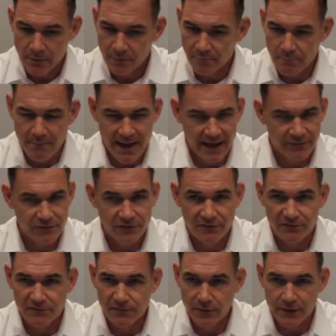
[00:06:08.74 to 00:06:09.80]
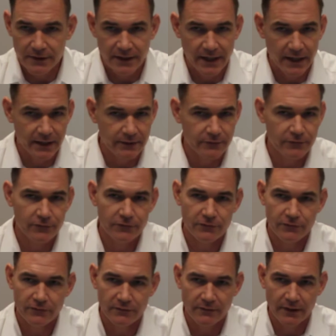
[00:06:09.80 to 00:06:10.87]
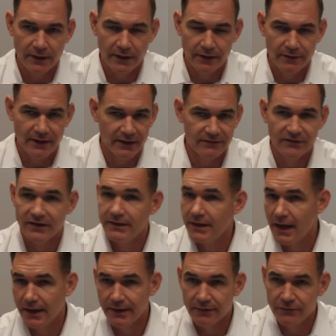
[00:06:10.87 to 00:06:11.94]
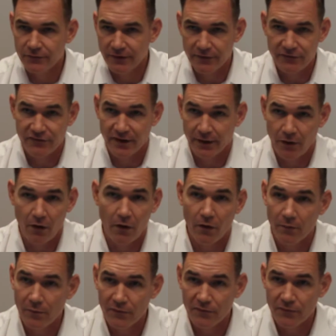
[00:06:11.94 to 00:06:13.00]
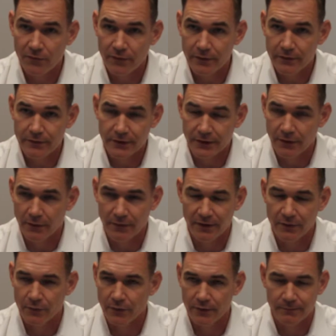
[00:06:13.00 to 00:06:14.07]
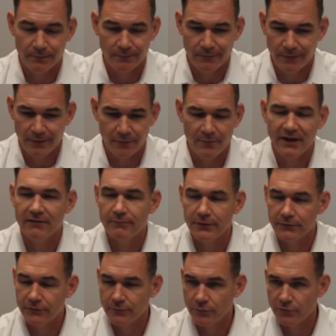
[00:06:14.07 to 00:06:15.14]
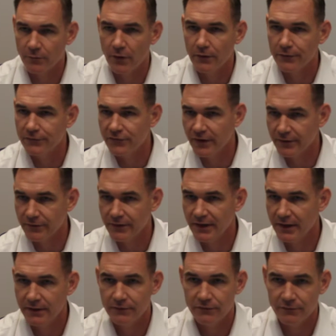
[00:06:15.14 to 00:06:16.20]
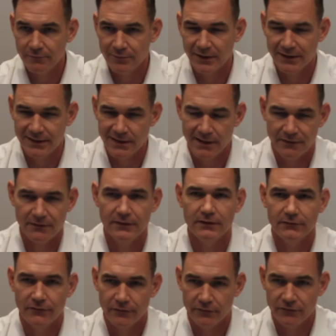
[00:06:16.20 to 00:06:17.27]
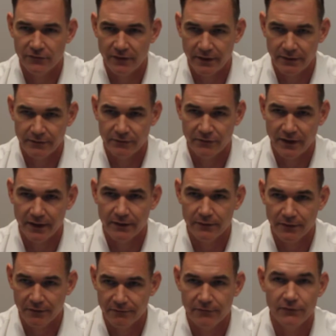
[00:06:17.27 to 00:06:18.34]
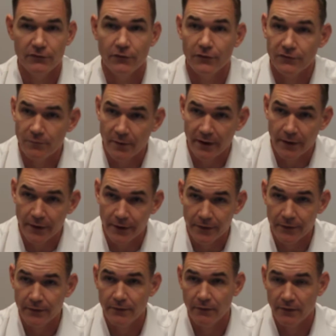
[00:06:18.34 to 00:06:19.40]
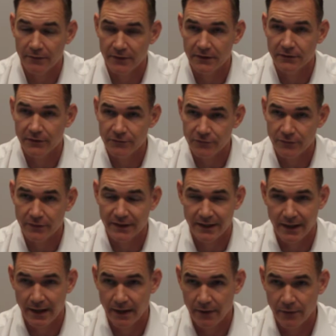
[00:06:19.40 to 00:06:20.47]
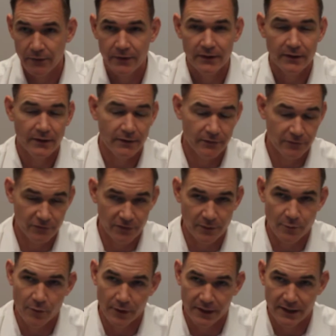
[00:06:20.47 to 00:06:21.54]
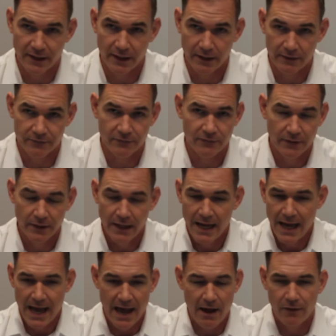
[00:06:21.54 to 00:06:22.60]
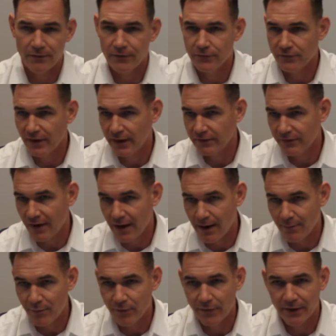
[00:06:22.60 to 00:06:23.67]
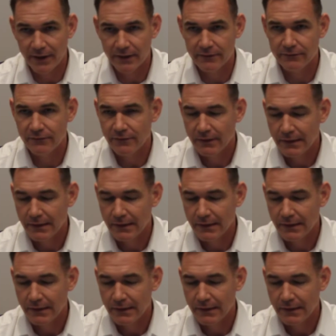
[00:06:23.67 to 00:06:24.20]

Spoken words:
Massive floodgates that did not exist at all before. You know, there may have been some smaller sector gates, but nothing to the scale of the surge barrier on the Industrial Canal, the Seabrook Gate, how those gates operate,